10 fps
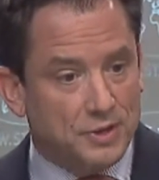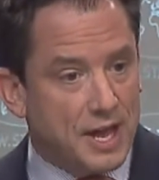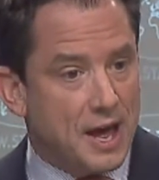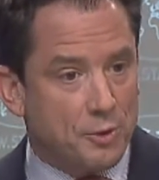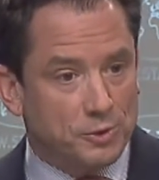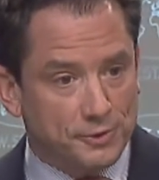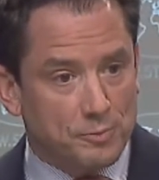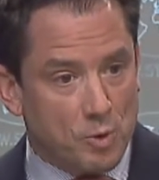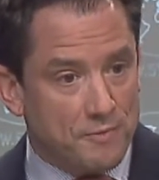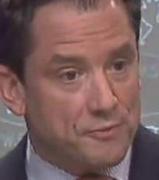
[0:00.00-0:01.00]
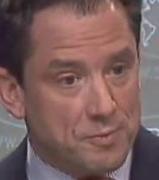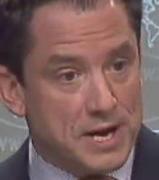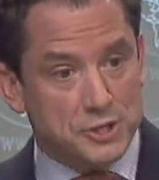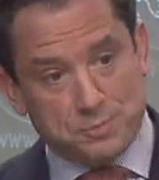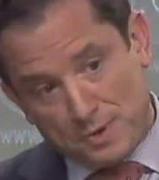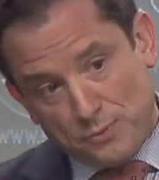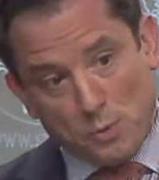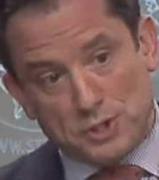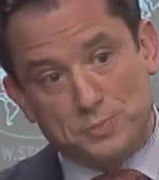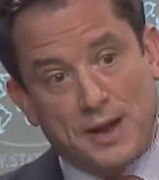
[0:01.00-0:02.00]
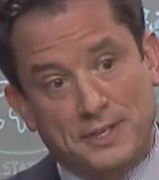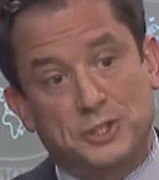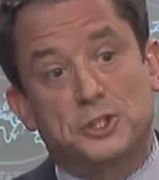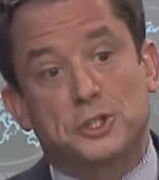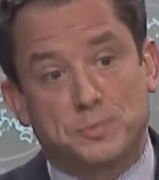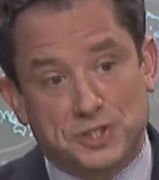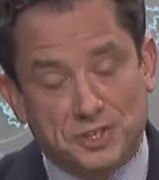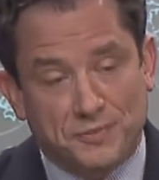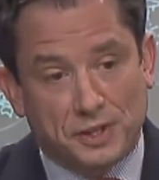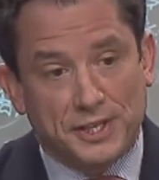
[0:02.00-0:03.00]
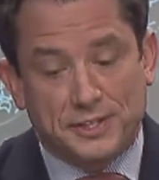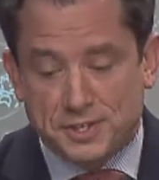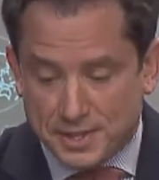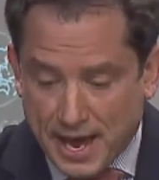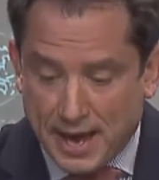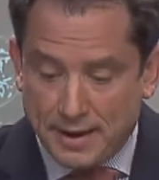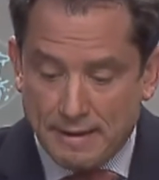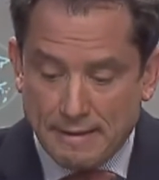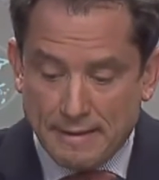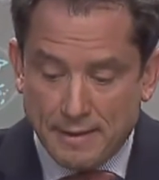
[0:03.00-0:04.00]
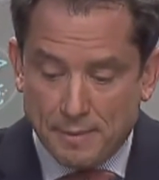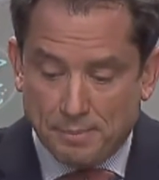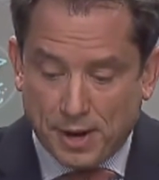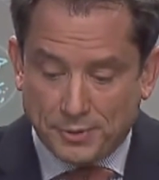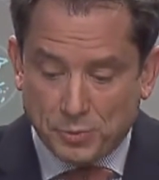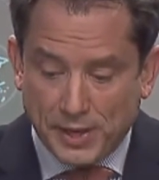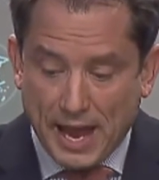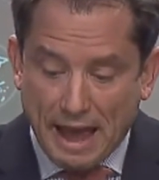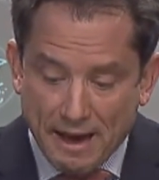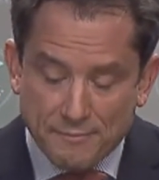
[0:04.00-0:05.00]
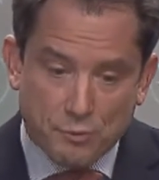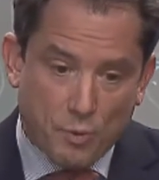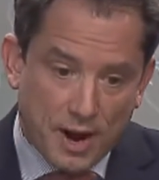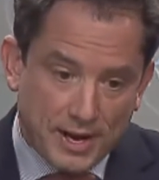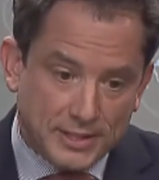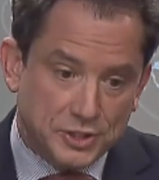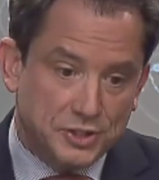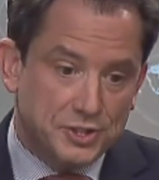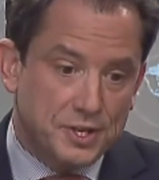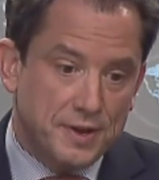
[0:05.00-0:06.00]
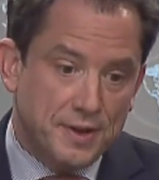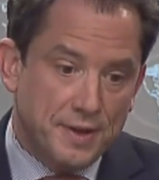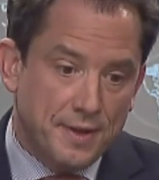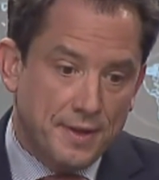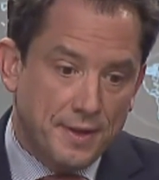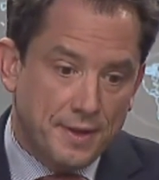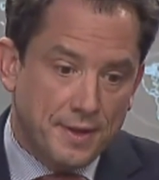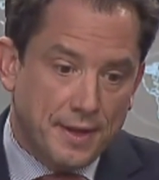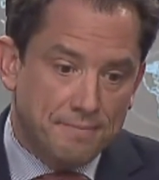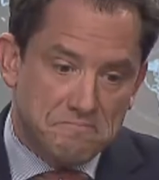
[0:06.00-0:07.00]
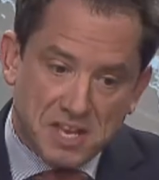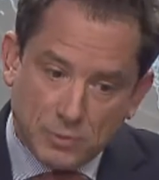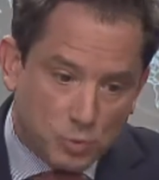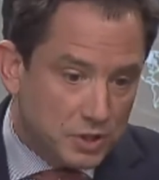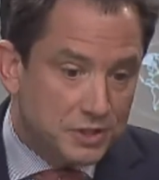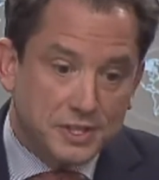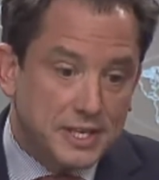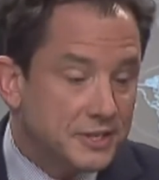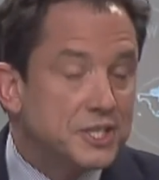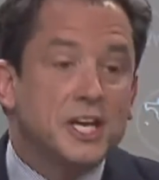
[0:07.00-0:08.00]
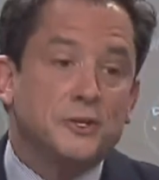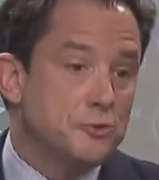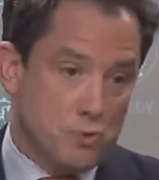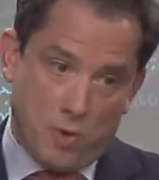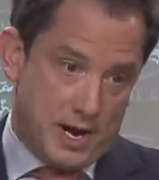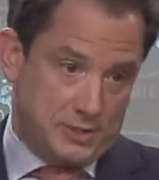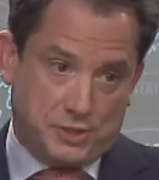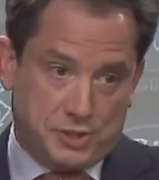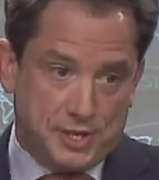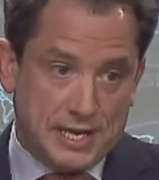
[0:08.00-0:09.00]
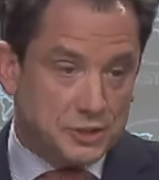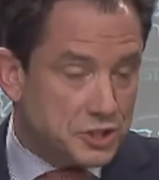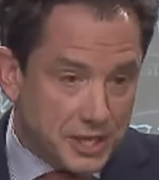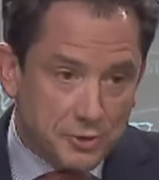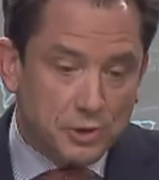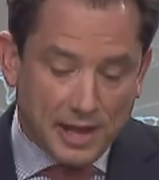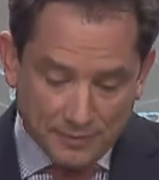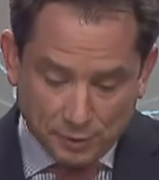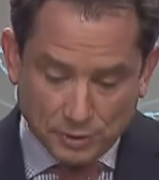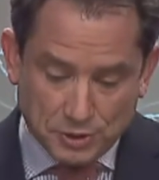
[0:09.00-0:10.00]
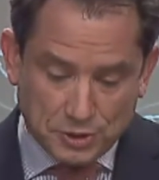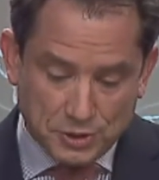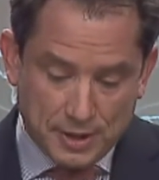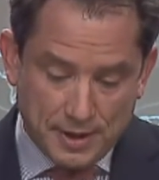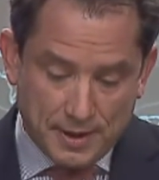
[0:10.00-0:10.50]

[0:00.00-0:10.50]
gather a little more information before responding specifically to that. But we have raised and will continue to raise at senior levels